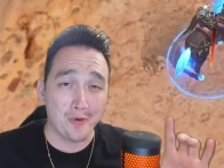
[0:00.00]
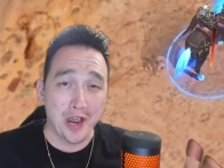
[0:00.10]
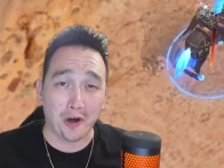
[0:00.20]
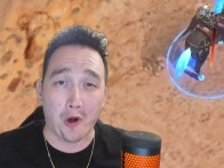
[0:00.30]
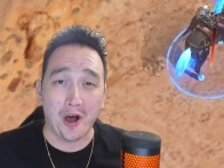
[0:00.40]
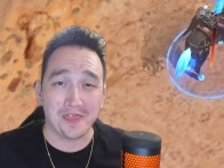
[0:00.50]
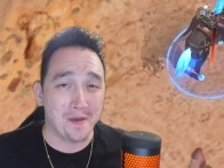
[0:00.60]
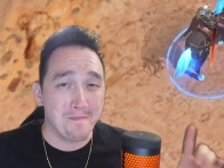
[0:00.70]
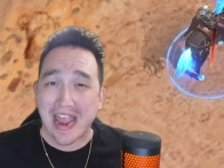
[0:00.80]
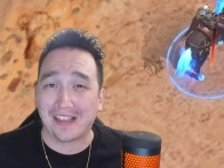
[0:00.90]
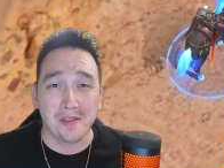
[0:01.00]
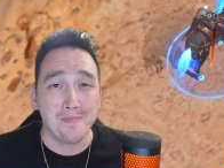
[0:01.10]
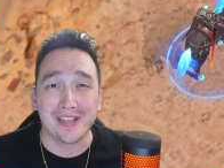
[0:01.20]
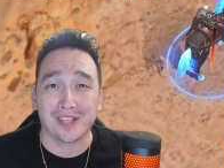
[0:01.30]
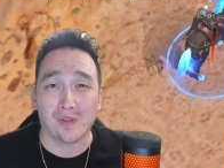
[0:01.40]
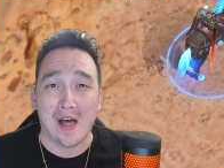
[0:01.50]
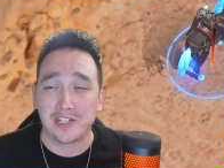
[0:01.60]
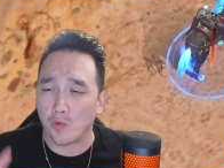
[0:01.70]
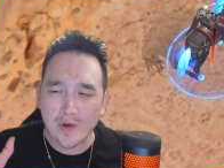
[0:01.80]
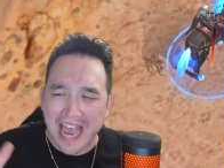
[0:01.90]
we are on the man, the myth, the
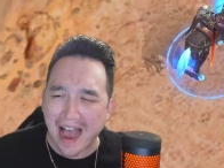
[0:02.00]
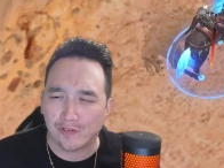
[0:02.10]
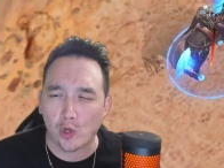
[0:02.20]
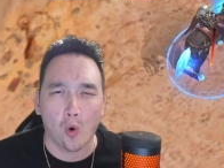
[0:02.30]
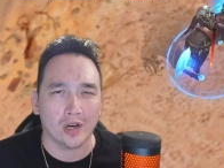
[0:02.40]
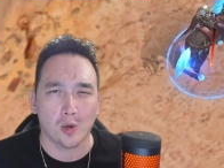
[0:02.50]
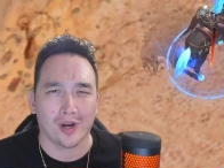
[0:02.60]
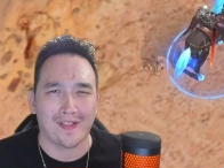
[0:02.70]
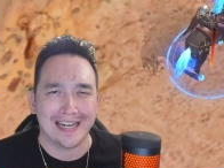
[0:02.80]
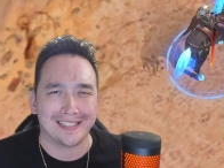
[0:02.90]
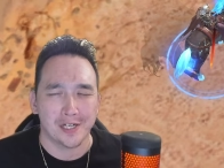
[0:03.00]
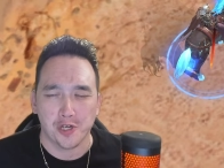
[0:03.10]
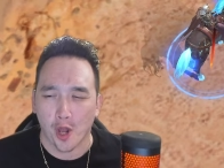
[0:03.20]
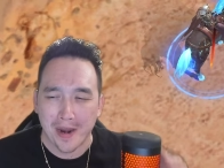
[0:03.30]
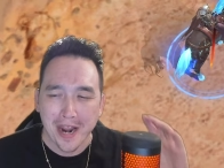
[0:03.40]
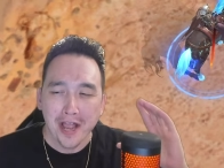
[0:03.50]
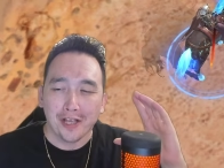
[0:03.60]
legend. We have Torodor, ladies and gentlemen.